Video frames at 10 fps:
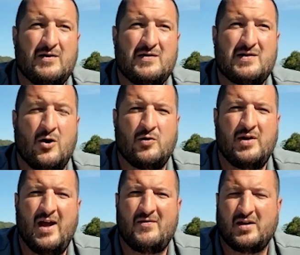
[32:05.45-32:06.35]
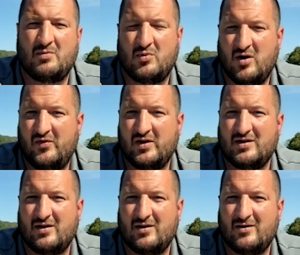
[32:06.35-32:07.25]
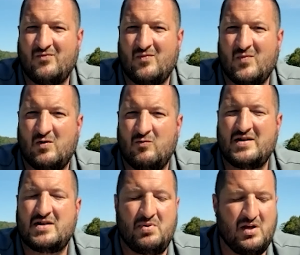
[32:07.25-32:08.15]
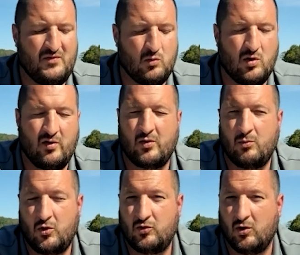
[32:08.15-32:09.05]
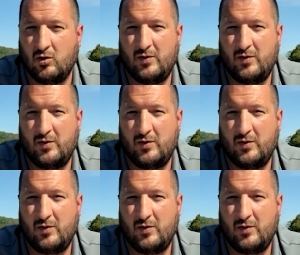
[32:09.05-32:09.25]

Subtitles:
So you have like the perfect recipe, if you will, for mold growth.